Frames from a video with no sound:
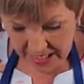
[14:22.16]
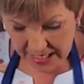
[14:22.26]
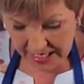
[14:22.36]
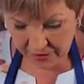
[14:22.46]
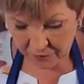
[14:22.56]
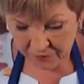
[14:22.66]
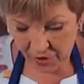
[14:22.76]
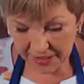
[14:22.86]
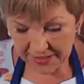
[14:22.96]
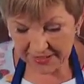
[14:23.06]
And you'll
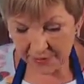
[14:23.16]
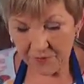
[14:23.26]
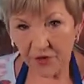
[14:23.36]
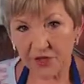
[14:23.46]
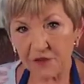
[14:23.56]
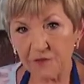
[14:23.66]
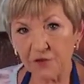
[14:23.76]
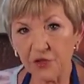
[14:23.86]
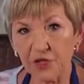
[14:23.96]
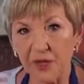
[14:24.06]
find some frozen
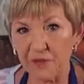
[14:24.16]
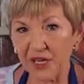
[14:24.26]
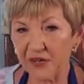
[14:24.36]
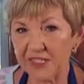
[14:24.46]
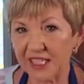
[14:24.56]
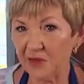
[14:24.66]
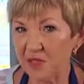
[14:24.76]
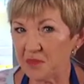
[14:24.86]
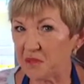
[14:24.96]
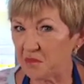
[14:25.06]
fruit, like berries, can
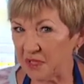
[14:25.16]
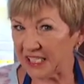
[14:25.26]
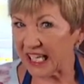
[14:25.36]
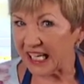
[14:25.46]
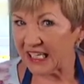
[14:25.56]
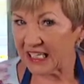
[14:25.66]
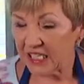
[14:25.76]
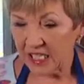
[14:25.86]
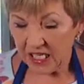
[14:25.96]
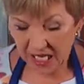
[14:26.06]
be a bit bitter.
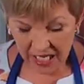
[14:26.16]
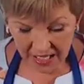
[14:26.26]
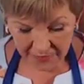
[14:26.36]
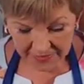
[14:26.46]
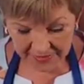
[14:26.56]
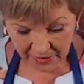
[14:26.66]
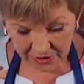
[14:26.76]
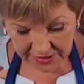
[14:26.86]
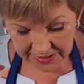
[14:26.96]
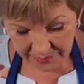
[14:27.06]
So
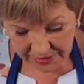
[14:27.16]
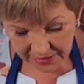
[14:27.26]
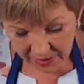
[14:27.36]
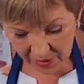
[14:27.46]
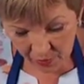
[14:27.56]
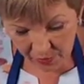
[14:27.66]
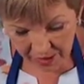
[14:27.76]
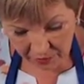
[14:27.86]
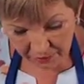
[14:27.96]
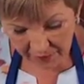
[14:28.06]
just be aware of